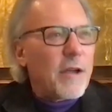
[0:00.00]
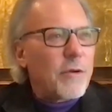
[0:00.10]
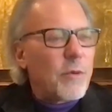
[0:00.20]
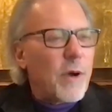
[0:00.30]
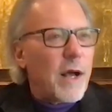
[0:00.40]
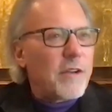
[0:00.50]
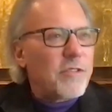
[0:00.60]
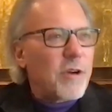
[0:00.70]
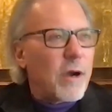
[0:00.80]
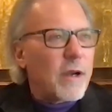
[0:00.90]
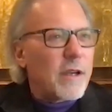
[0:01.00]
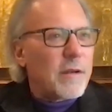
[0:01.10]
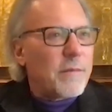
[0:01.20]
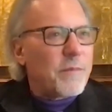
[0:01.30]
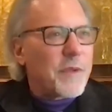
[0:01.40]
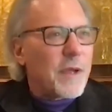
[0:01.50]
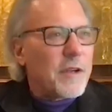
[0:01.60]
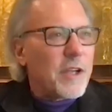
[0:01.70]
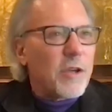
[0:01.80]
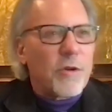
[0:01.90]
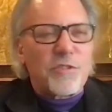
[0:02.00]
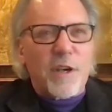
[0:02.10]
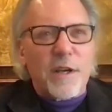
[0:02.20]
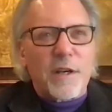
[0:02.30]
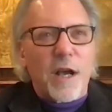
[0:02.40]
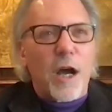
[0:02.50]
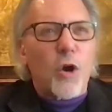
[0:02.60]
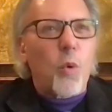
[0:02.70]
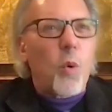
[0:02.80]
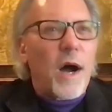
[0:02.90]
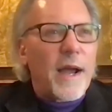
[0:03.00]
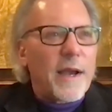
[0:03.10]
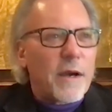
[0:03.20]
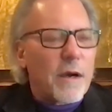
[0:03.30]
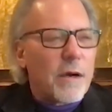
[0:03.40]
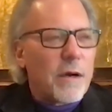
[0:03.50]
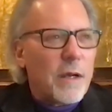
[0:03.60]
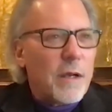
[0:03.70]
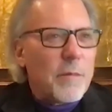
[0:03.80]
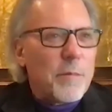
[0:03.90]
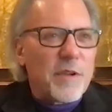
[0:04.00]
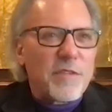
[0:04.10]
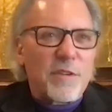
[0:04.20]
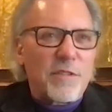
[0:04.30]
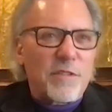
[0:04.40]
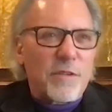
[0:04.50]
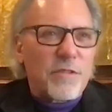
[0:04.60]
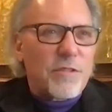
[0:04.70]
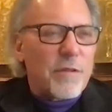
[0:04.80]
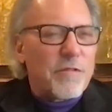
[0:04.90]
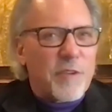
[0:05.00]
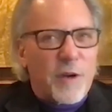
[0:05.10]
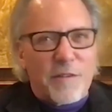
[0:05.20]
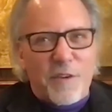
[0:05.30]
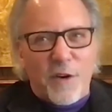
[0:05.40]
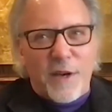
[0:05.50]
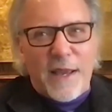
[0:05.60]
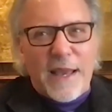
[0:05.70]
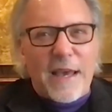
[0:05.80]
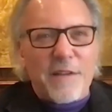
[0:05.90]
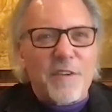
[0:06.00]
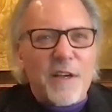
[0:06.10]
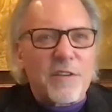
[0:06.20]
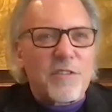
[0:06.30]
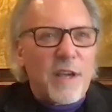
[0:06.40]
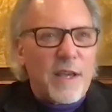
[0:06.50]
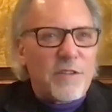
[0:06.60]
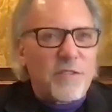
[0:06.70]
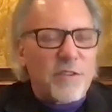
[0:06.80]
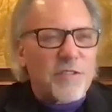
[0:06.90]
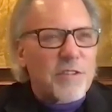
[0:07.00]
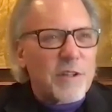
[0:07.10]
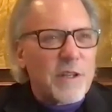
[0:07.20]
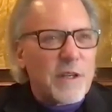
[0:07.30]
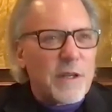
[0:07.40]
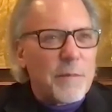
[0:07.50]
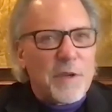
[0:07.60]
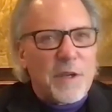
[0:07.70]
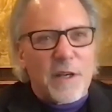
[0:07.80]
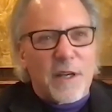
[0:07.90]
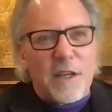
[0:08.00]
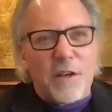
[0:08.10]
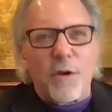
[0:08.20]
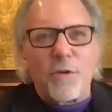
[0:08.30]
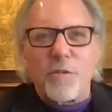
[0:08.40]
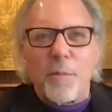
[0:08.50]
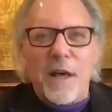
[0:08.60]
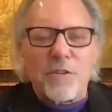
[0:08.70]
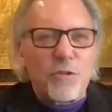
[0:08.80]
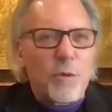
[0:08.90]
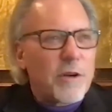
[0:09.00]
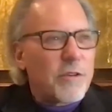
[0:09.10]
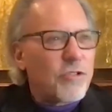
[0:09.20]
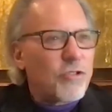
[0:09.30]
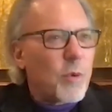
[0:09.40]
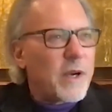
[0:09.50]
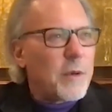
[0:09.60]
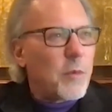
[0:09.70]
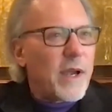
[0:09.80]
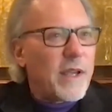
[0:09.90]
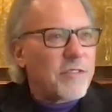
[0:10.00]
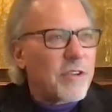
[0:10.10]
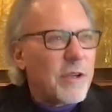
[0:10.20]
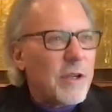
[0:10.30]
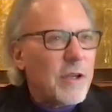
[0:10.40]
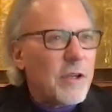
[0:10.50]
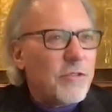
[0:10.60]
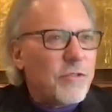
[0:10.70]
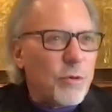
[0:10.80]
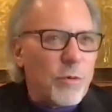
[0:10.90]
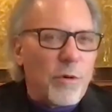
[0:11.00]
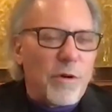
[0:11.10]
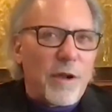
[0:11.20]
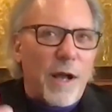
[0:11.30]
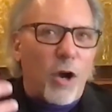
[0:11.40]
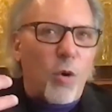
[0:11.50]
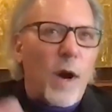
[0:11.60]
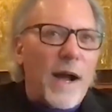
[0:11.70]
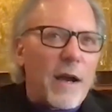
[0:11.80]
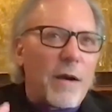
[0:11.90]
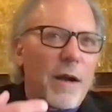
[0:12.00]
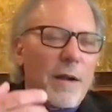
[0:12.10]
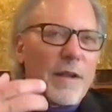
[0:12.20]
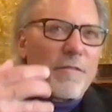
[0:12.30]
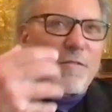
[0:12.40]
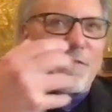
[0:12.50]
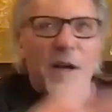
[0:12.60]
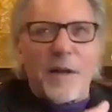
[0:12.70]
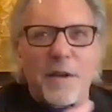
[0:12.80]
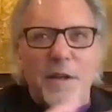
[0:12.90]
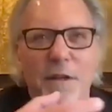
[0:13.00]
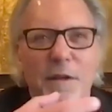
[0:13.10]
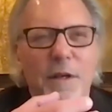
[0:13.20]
to target, negotiate, acquire businesses very, very advantageously, meaning he knows about 220 ways to acquire it, fund it,